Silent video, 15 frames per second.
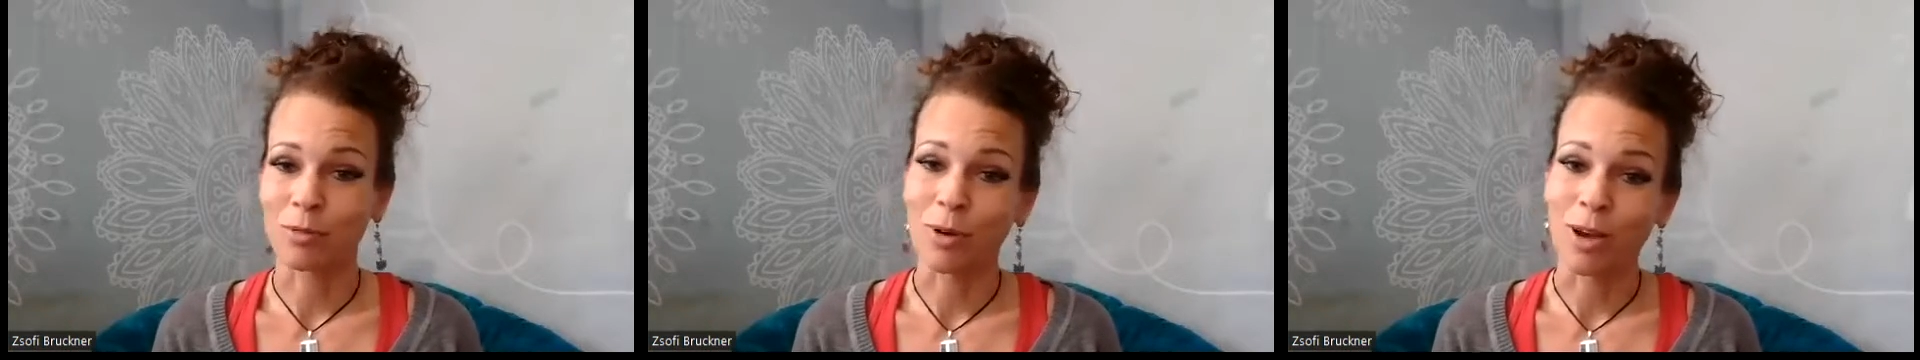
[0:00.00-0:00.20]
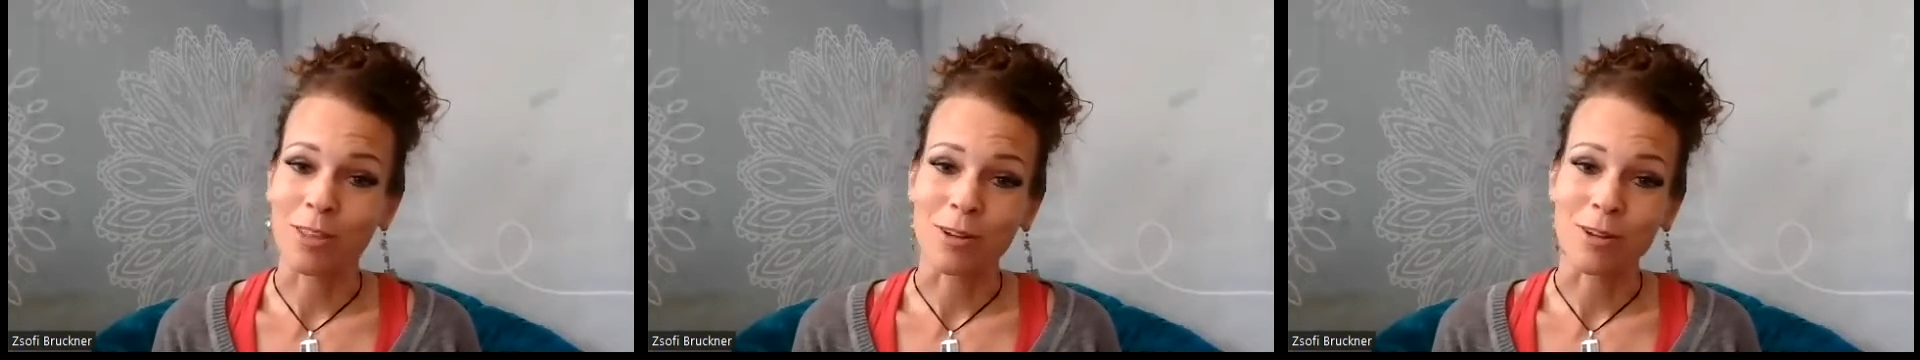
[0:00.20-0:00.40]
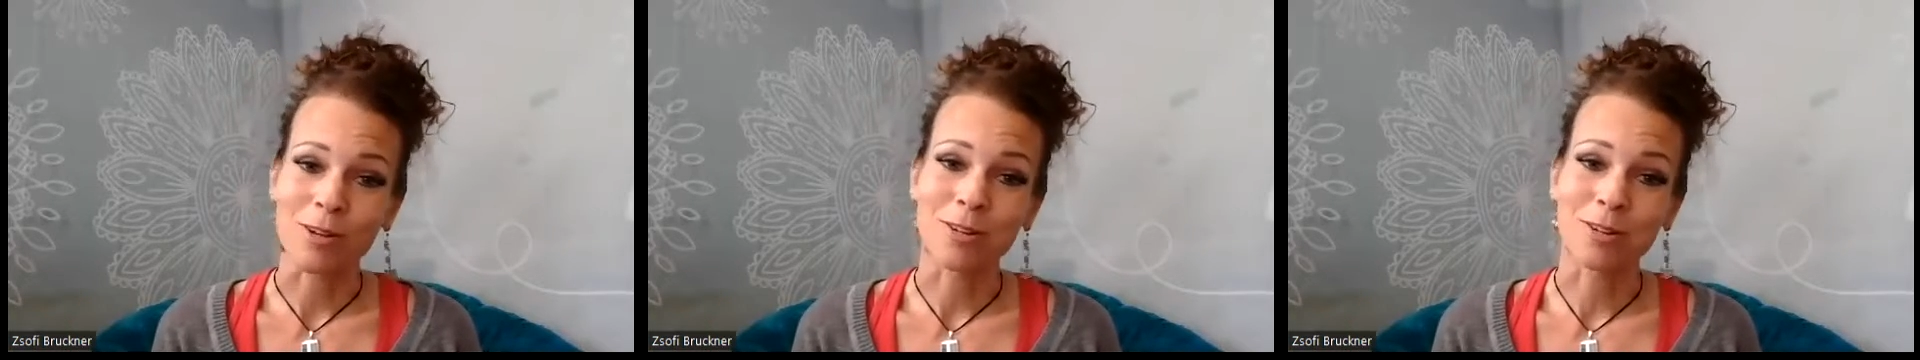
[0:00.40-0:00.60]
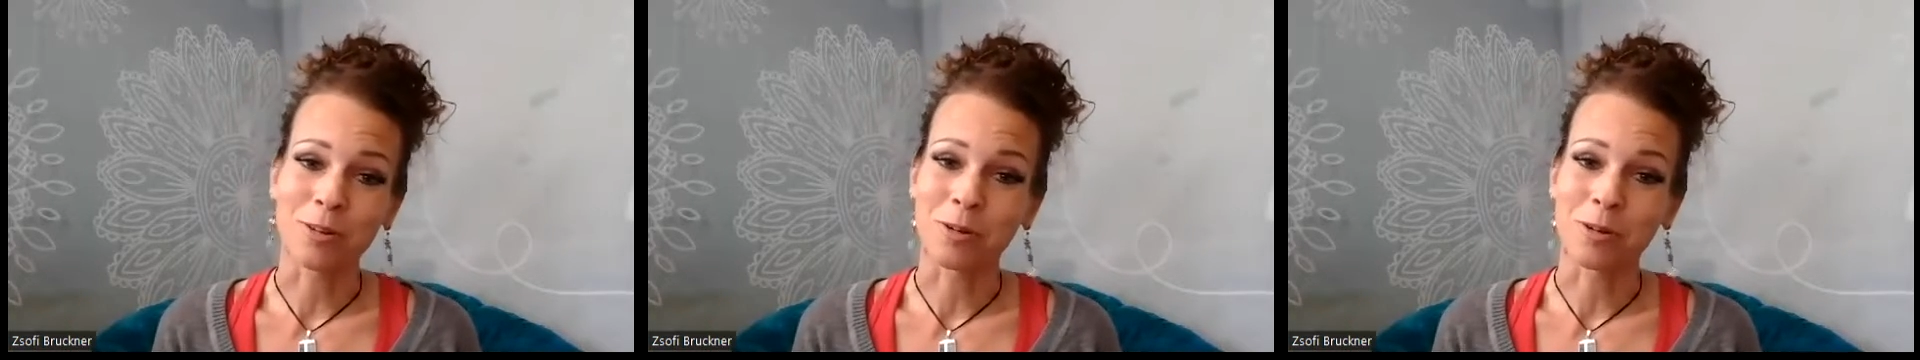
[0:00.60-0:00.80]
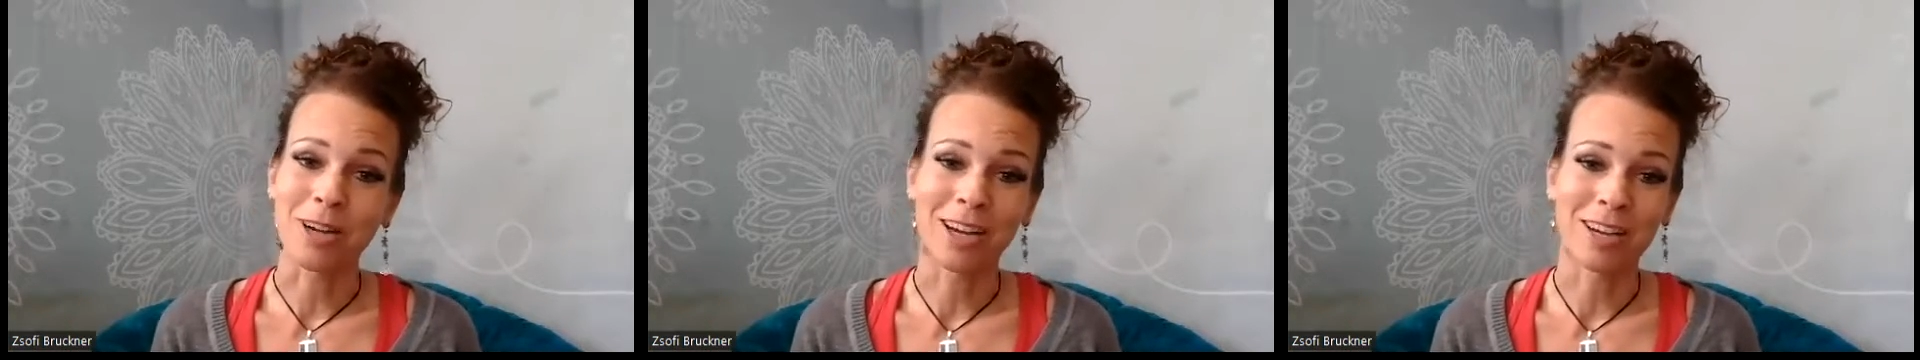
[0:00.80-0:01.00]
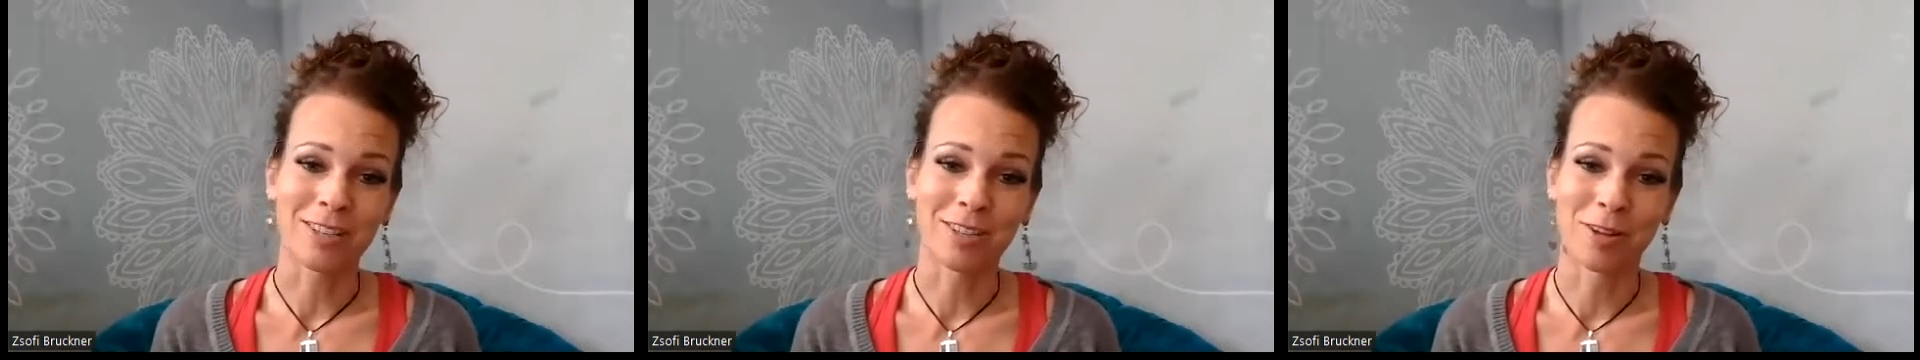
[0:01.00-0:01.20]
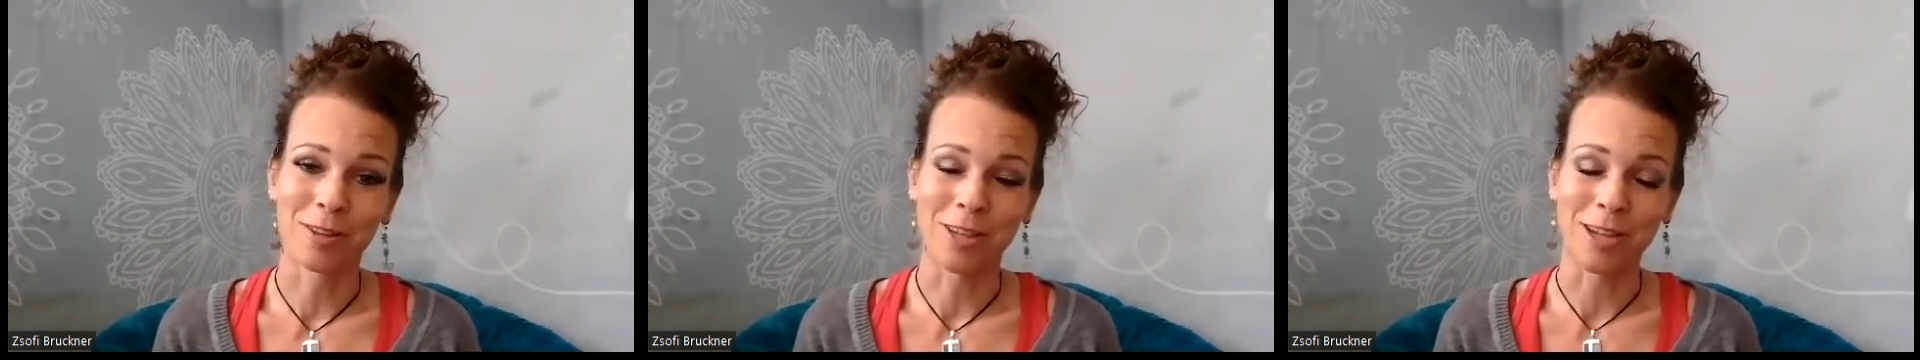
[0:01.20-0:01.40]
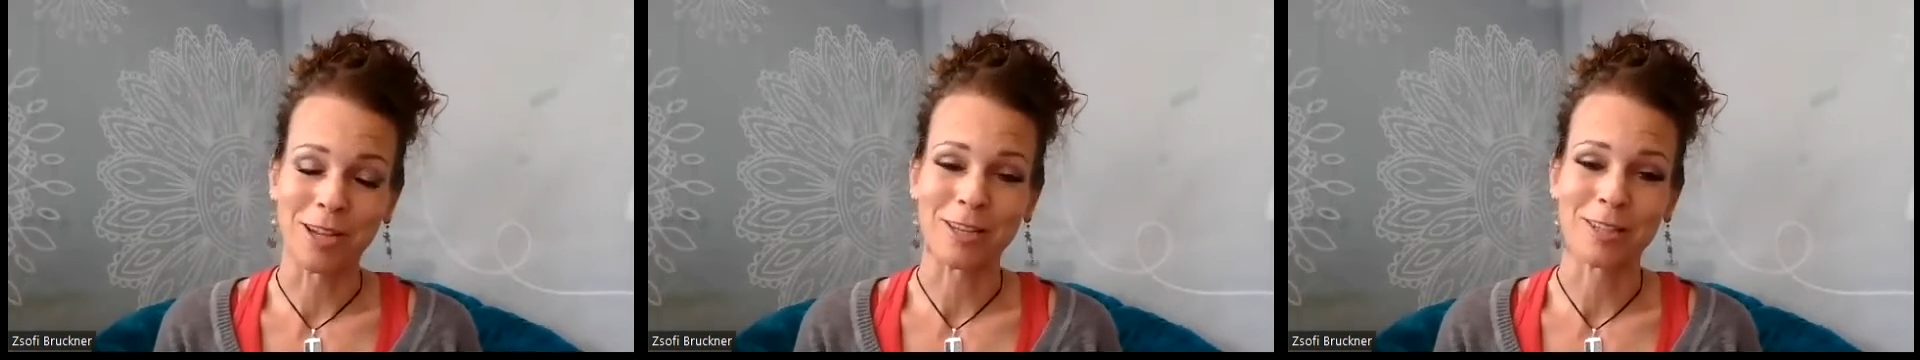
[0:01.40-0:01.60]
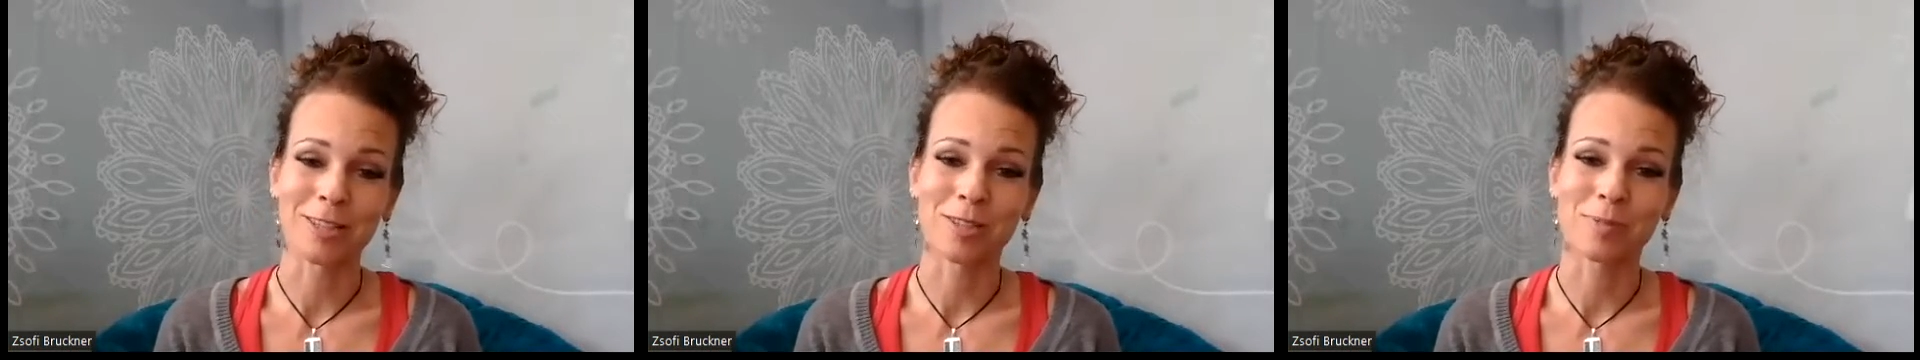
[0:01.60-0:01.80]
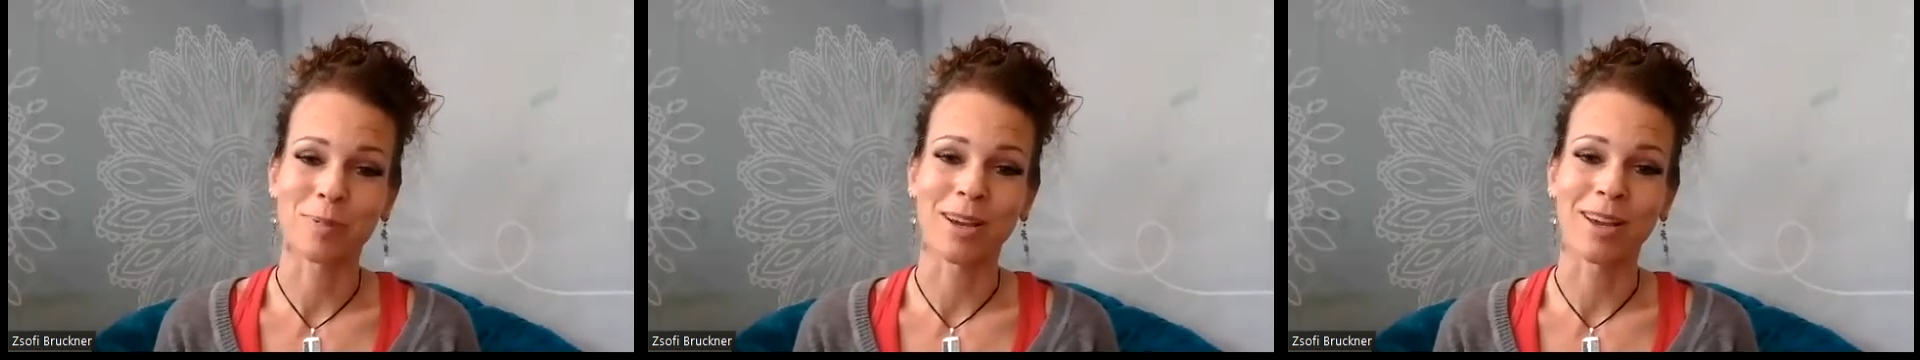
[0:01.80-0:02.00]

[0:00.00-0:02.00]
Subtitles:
weather, all kinds of things.